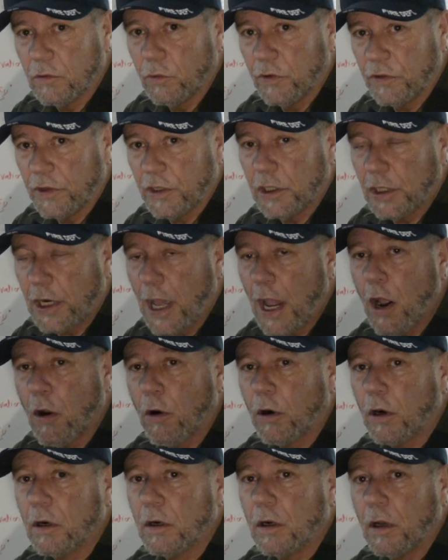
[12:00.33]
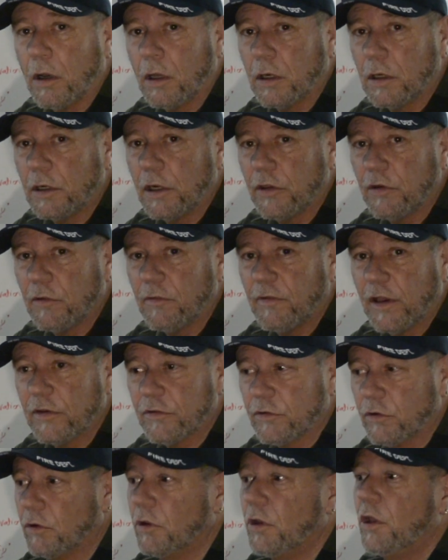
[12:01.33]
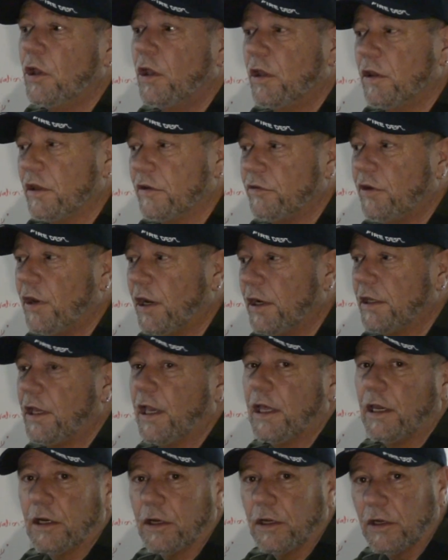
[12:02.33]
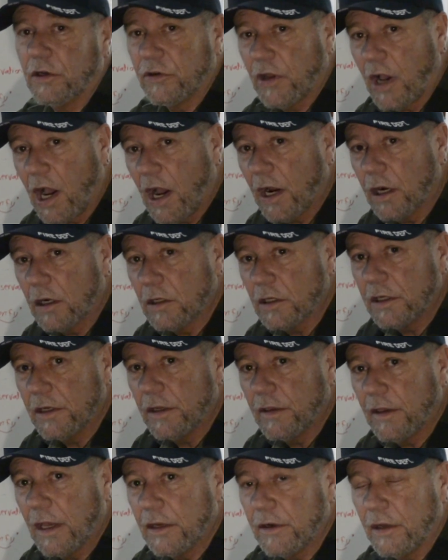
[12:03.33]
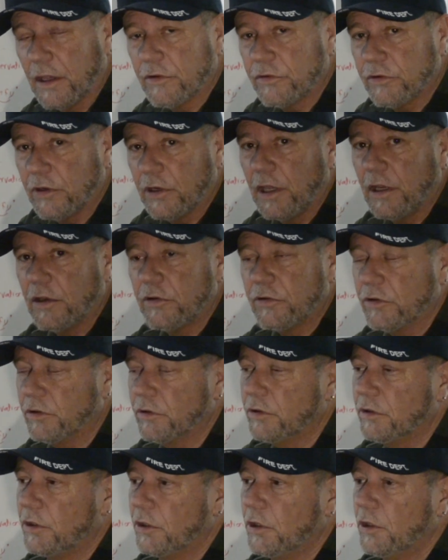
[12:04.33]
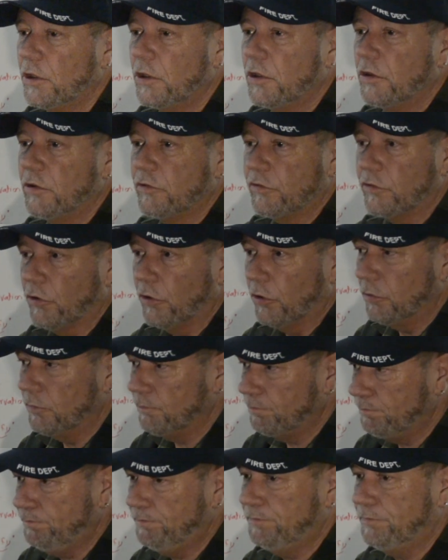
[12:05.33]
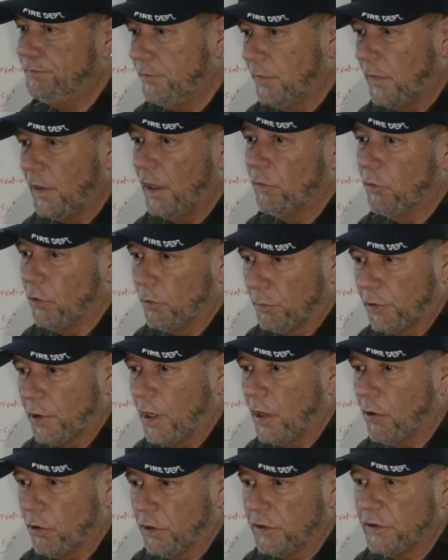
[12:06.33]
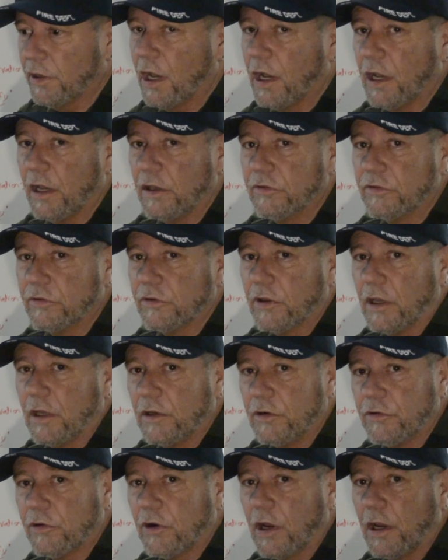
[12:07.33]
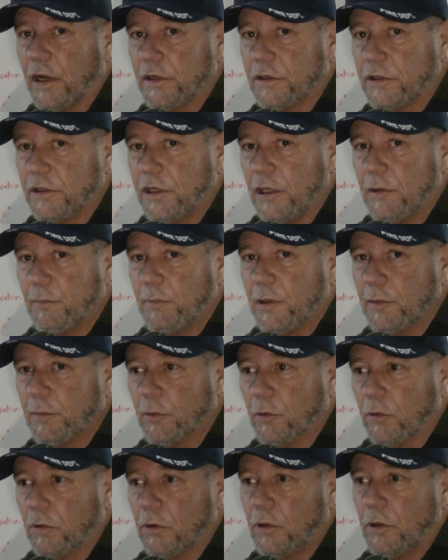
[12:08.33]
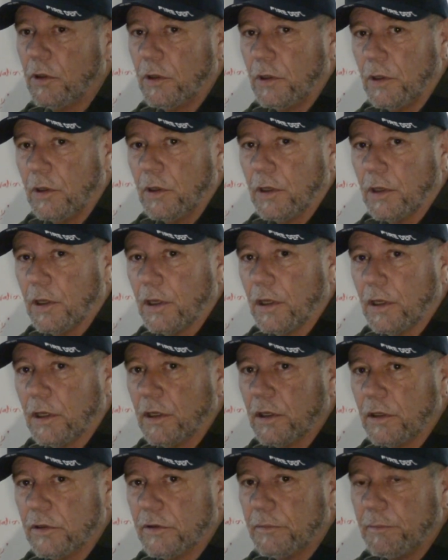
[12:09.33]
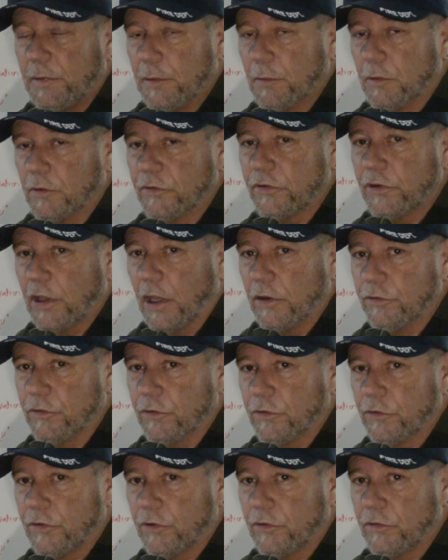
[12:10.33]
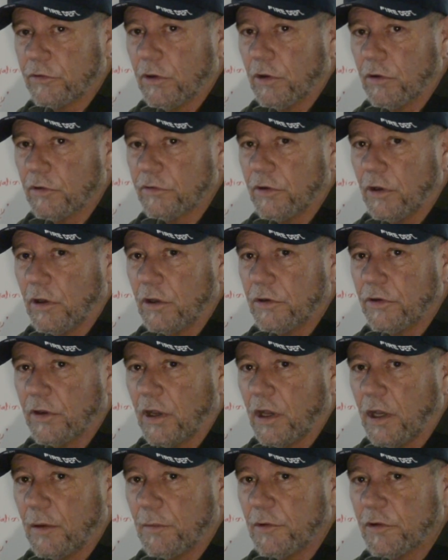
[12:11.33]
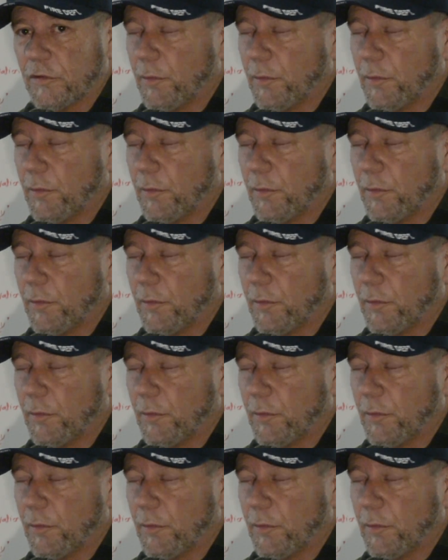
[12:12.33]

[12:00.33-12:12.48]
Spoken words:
within an hour on another vessel that's dedicated entirely to that destination. So they will prioritize and try and keep people's schedules as close to on time as